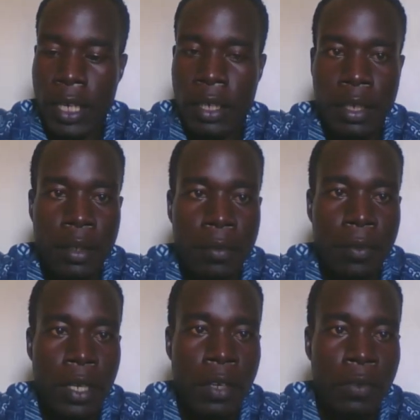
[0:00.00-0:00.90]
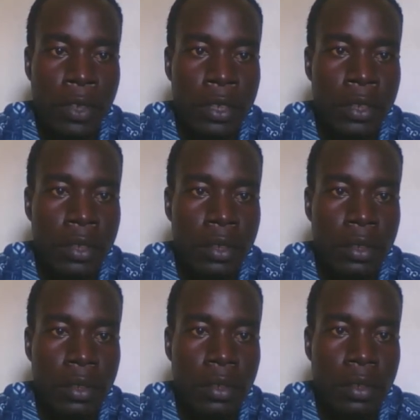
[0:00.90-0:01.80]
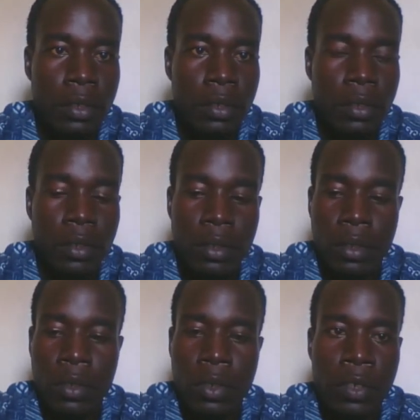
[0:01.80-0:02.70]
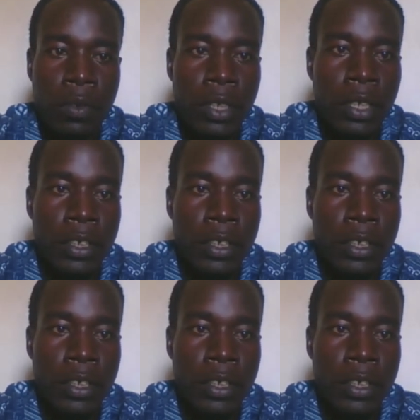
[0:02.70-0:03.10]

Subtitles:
or even the summation, which I've done earlier on.